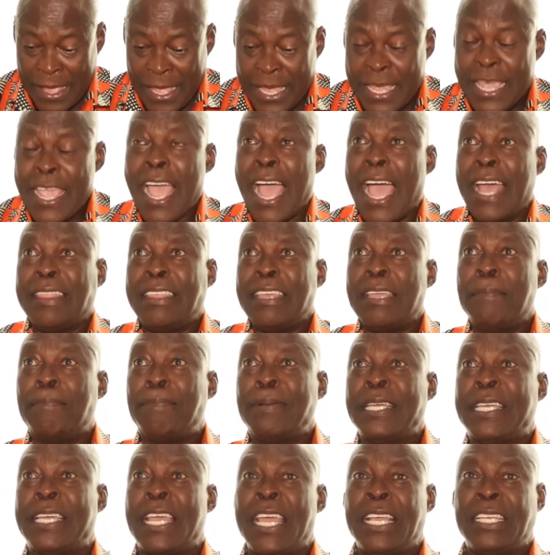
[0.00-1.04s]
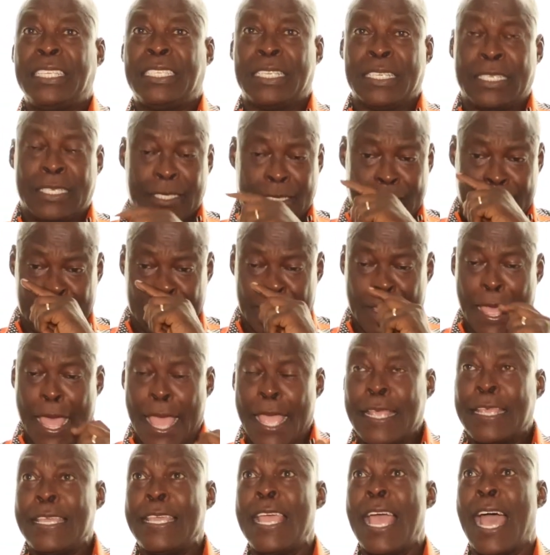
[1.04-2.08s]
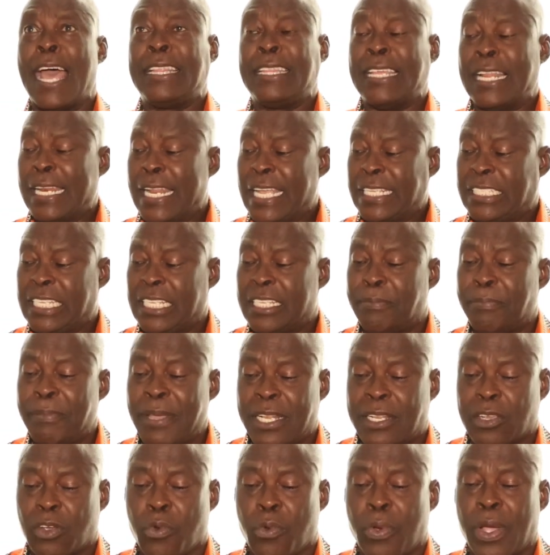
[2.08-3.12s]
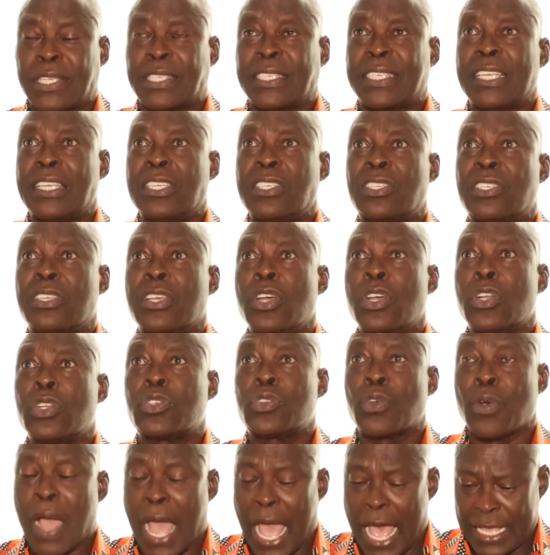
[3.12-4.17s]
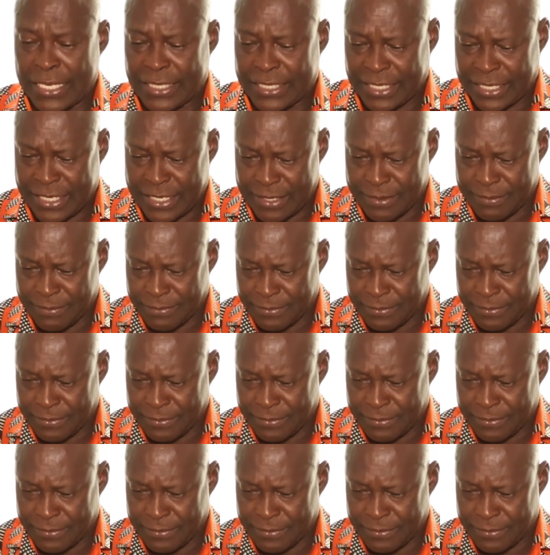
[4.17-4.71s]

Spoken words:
Here are the implications, and here are the legitimate questions to ask.